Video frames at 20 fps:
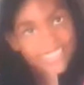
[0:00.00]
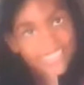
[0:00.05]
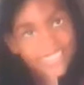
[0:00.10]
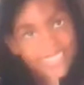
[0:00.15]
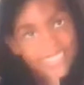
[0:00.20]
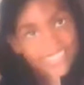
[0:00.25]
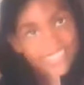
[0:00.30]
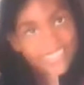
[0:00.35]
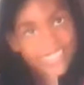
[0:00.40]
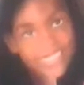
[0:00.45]
That
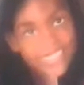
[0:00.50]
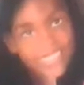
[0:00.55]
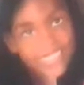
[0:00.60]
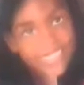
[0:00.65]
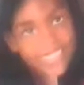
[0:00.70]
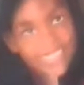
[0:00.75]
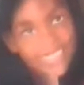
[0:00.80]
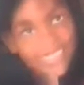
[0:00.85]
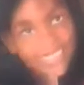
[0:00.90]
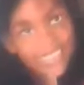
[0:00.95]
was the word I
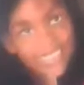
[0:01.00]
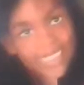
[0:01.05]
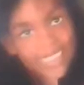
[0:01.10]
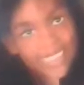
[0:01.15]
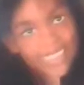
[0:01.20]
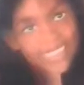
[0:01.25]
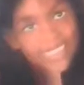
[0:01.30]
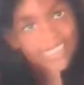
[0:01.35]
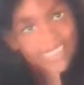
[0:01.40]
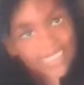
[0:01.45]
was looking for,
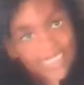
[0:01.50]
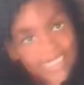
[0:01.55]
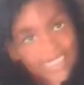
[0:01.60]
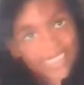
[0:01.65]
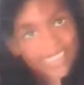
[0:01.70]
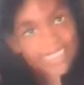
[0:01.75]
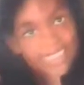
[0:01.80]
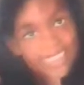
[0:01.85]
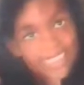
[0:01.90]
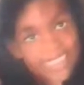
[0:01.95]

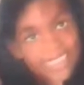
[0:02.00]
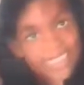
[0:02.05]
confident